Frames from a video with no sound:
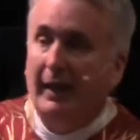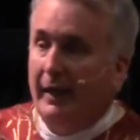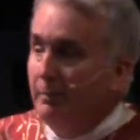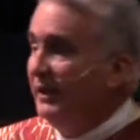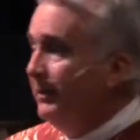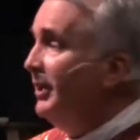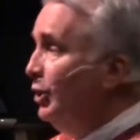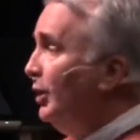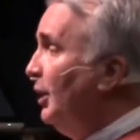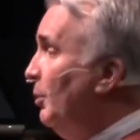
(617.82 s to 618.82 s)
And believe me,
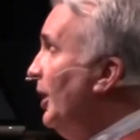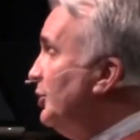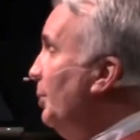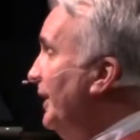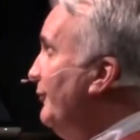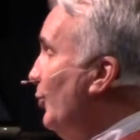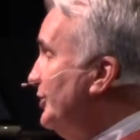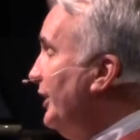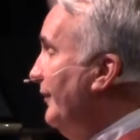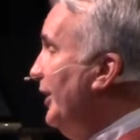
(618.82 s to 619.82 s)
you can work 24
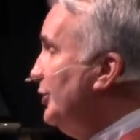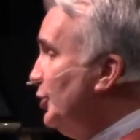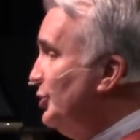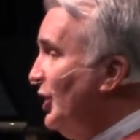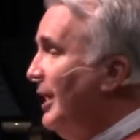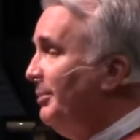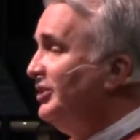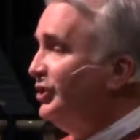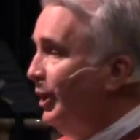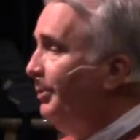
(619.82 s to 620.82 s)
7 at your job
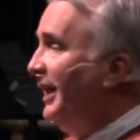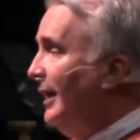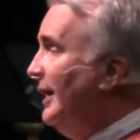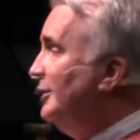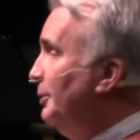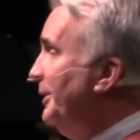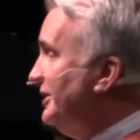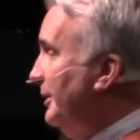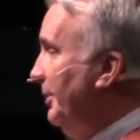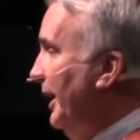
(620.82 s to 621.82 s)
and still be an idle
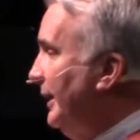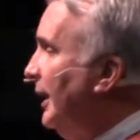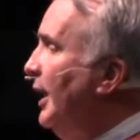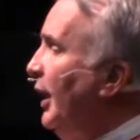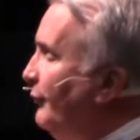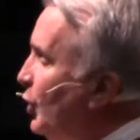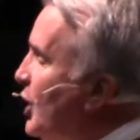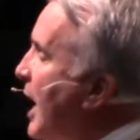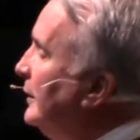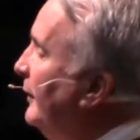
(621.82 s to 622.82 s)
busybody if you're
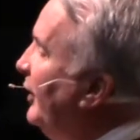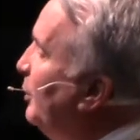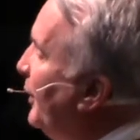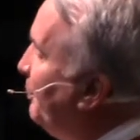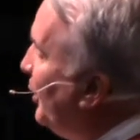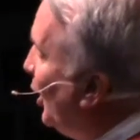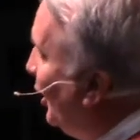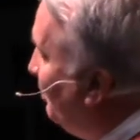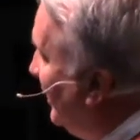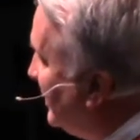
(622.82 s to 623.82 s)
not living with
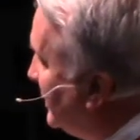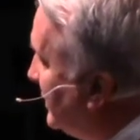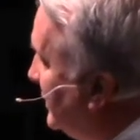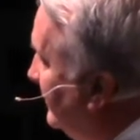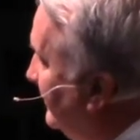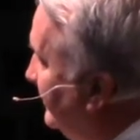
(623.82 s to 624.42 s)
purpose.